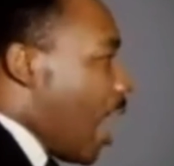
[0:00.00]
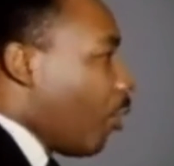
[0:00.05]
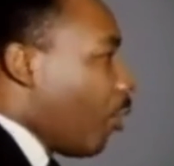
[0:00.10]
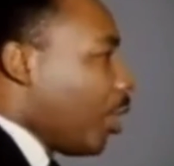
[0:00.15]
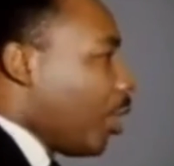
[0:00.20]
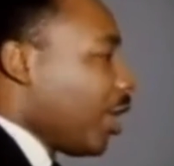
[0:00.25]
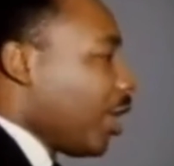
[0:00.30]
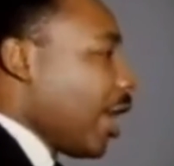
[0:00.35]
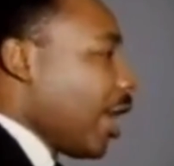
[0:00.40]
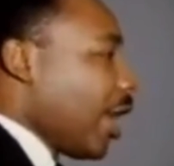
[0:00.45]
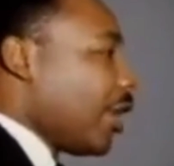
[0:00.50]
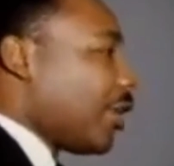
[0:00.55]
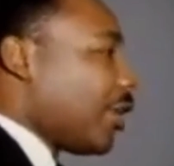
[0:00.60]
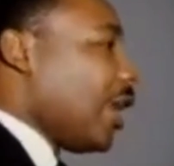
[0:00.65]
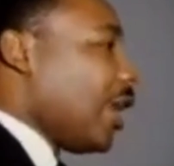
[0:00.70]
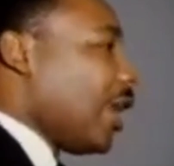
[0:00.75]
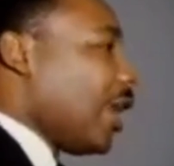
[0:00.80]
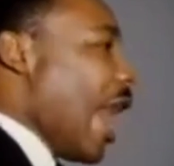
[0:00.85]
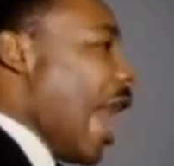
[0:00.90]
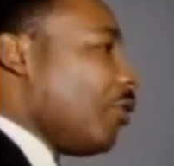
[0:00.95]
I want to
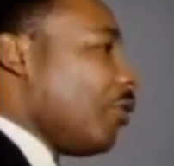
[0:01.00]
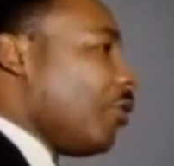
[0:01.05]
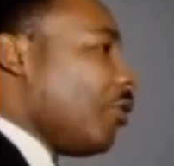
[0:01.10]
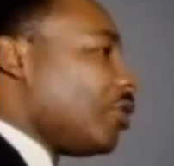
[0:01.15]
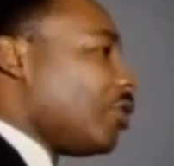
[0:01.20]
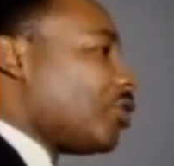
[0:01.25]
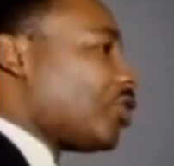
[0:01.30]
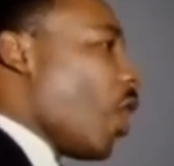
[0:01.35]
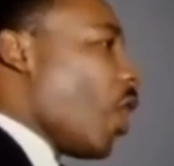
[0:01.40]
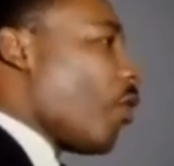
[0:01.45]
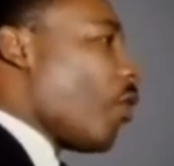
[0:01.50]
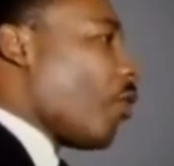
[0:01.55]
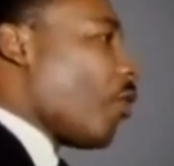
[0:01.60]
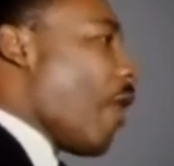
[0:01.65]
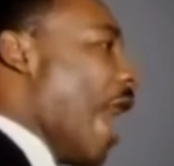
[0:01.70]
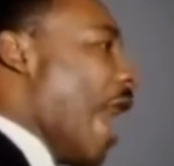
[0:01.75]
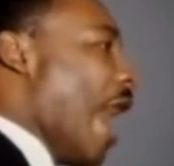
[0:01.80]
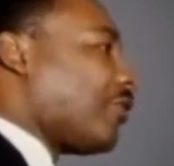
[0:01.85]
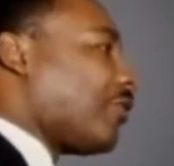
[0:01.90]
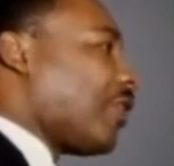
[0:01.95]
get the language
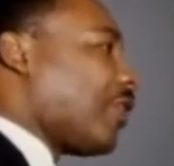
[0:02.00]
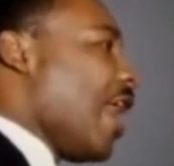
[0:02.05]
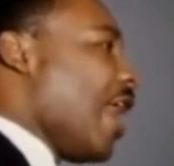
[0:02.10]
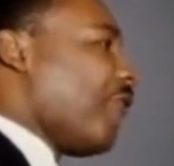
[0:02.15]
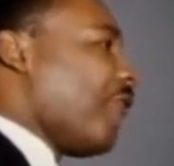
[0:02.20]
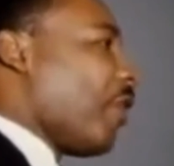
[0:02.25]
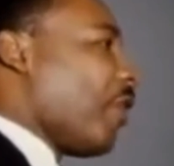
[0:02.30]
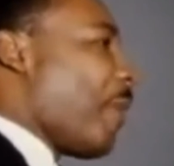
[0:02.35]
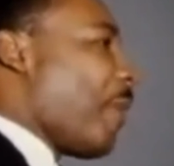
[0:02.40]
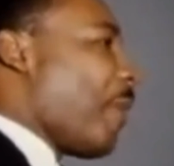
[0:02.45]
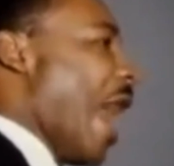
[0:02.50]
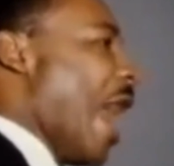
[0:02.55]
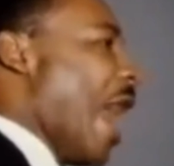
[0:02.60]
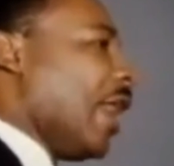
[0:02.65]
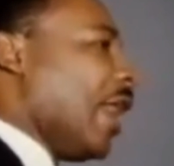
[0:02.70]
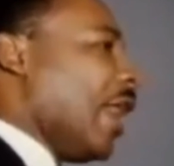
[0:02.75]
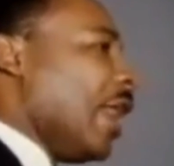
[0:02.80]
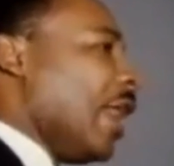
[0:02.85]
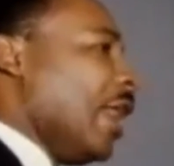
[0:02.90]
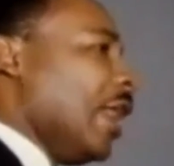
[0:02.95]
so right that
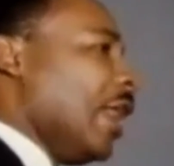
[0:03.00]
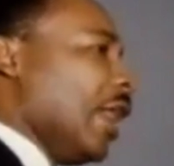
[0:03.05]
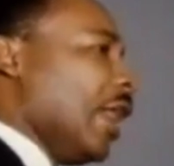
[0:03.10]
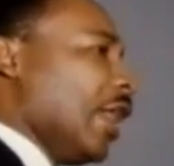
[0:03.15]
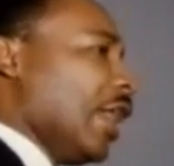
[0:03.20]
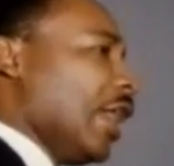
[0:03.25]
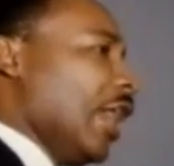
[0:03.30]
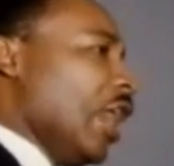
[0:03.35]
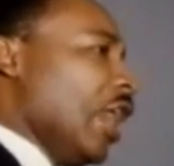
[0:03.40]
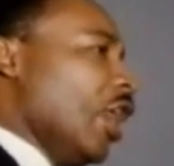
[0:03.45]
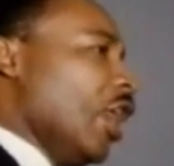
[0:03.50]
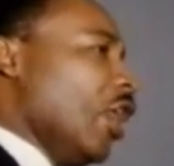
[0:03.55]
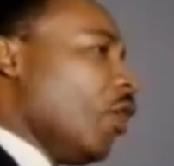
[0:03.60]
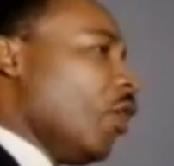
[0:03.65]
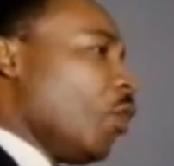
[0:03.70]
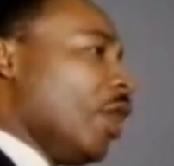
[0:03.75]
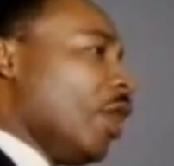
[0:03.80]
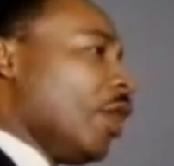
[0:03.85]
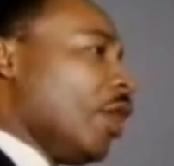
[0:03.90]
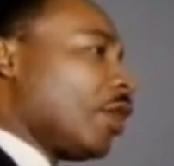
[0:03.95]
everybody
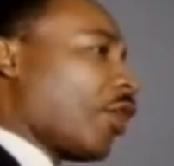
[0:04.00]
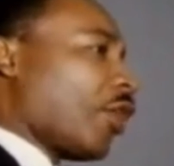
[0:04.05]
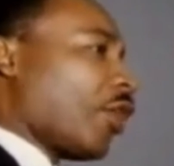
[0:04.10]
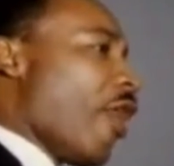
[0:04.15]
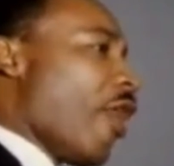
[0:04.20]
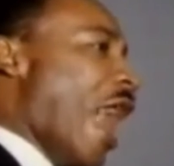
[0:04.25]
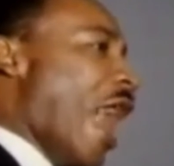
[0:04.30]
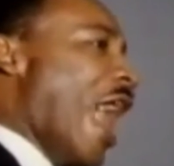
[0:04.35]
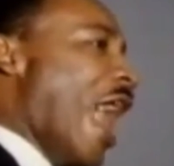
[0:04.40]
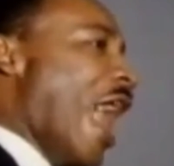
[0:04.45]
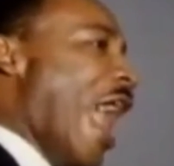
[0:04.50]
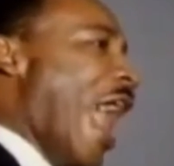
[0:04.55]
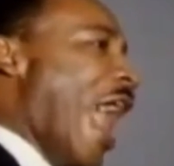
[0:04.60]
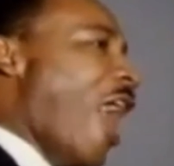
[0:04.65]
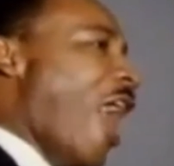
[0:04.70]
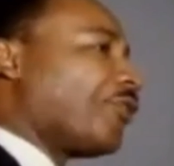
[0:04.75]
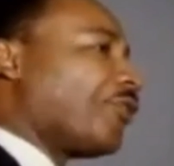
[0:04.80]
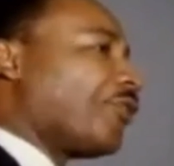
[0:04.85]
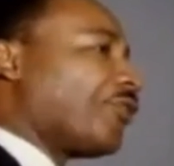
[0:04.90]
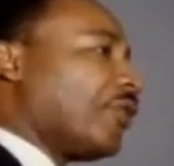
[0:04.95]
Hill will
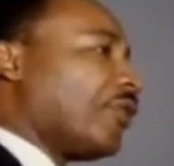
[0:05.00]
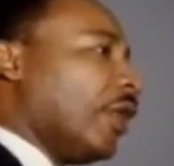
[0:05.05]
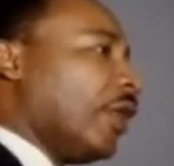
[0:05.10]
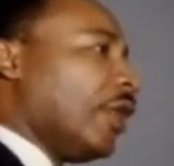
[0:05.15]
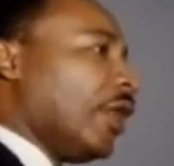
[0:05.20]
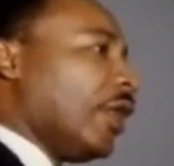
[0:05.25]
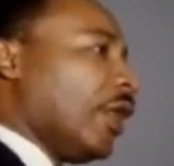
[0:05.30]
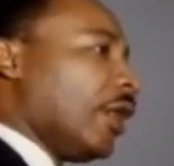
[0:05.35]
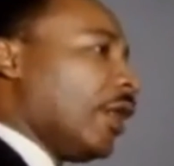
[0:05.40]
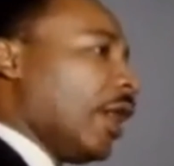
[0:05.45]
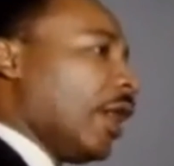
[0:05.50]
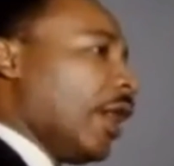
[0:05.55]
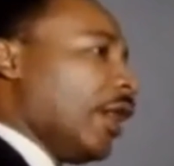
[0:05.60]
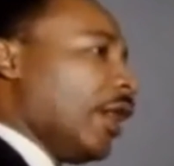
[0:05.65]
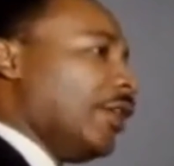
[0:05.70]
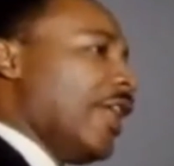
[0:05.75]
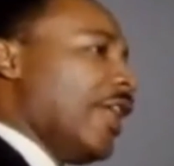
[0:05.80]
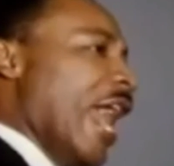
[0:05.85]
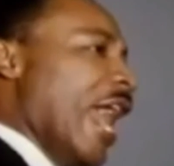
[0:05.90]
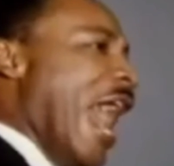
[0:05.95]
cry out,
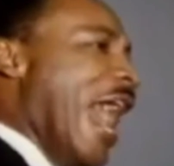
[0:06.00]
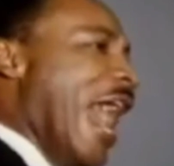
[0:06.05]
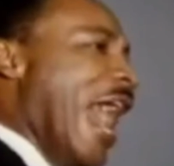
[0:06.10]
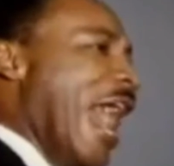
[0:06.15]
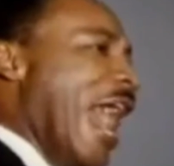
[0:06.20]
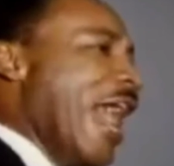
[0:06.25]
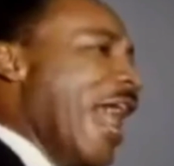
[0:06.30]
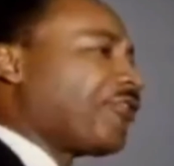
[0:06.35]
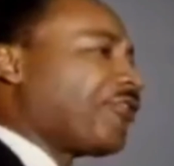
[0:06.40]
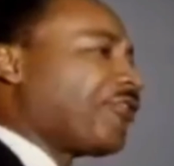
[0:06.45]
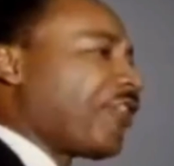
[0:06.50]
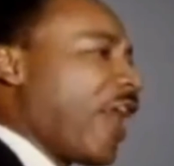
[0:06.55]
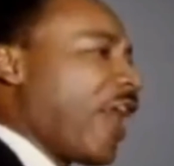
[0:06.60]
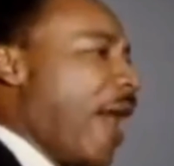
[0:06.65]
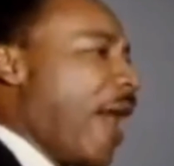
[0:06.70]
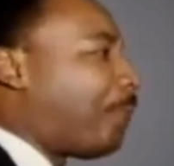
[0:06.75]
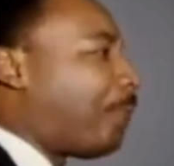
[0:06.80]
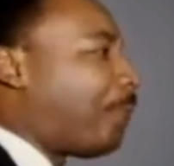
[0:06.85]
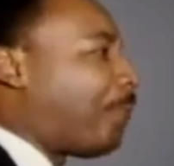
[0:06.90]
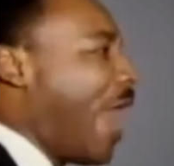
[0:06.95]

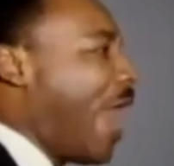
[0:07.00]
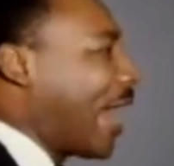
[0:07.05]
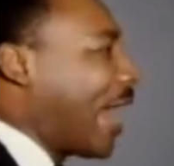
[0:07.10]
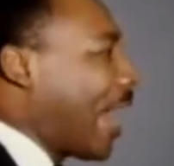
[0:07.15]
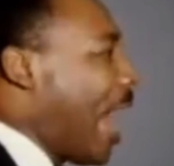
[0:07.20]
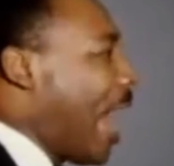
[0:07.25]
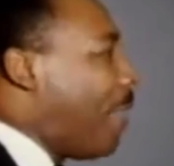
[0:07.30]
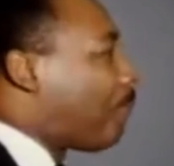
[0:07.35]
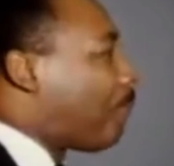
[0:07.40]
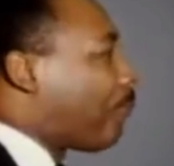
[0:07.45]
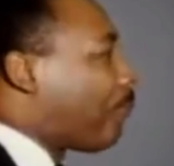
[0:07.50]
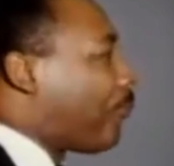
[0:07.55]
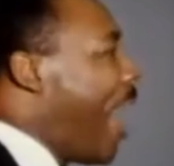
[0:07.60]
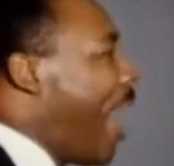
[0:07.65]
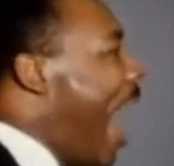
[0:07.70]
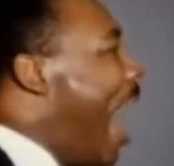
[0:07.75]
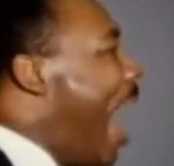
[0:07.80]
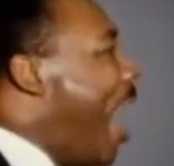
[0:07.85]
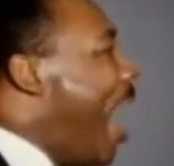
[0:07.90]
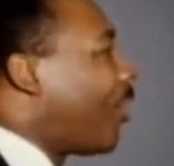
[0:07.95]
Yes, I'm black. I'm
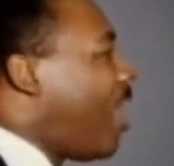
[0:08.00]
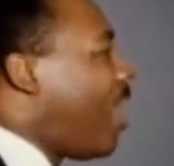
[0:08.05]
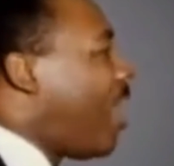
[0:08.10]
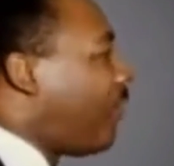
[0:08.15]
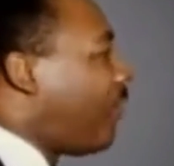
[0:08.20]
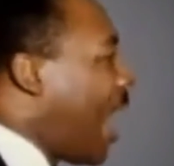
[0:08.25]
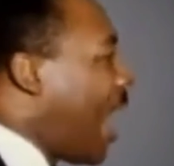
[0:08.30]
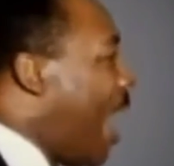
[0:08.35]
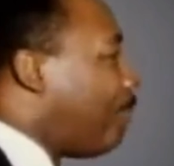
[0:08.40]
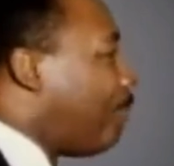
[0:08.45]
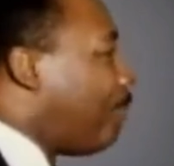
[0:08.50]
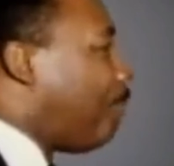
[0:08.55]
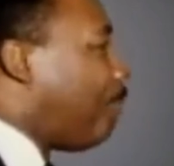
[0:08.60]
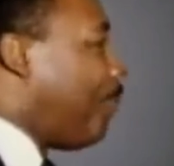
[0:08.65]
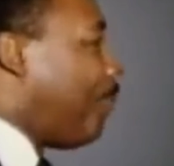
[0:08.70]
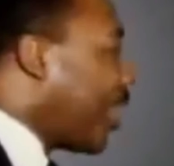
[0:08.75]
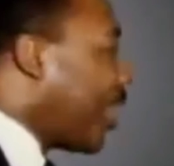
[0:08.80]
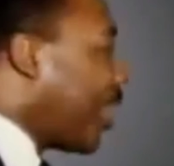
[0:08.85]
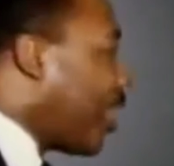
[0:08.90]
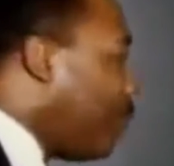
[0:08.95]
proud of it.
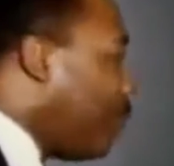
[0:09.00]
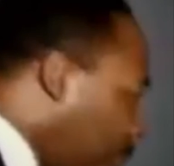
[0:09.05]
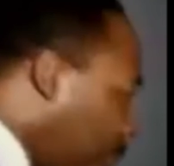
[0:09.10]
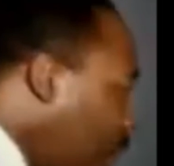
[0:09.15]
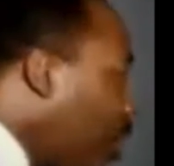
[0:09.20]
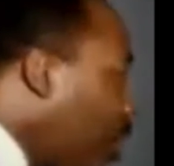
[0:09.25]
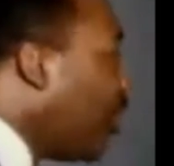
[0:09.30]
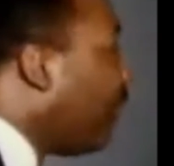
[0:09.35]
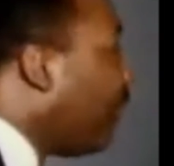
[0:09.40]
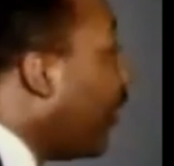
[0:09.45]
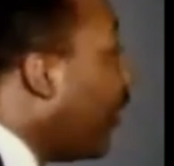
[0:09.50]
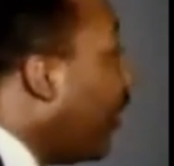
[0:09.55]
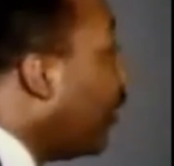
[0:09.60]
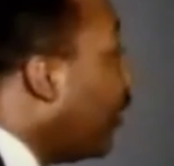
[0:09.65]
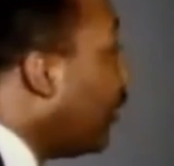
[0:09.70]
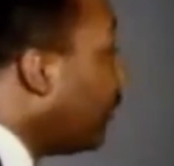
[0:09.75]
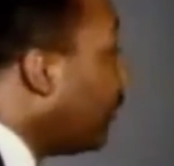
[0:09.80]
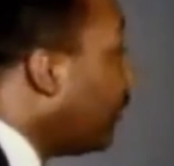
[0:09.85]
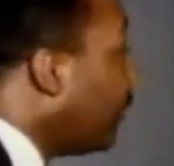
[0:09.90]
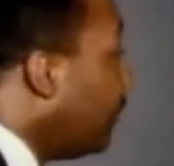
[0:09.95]
I'm black and
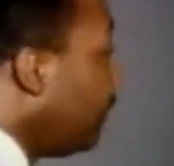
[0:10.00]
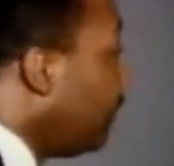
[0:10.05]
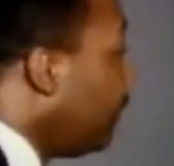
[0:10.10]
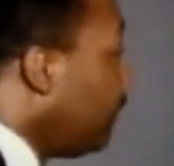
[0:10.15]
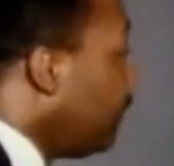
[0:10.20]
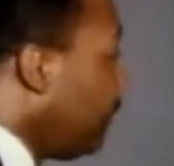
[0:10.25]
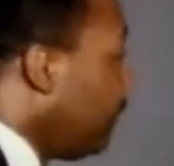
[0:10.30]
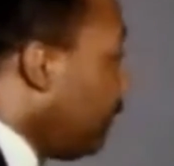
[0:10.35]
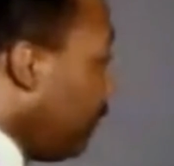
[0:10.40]
beautiful.